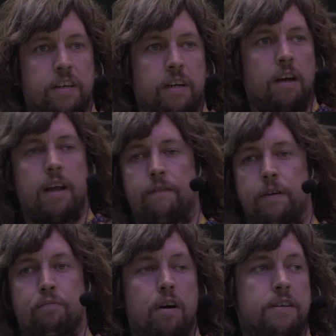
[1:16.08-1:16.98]
you'd kind of have
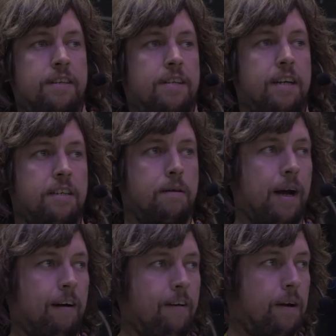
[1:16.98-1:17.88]
to process things in the
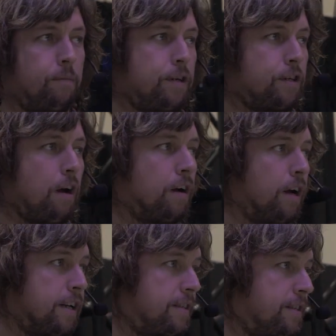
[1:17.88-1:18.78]
background. With
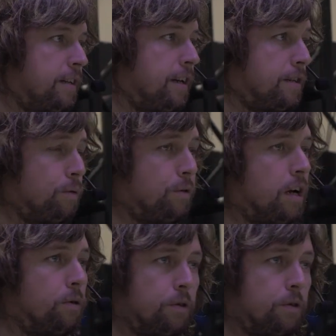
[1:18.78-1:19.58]
Shogun it's all done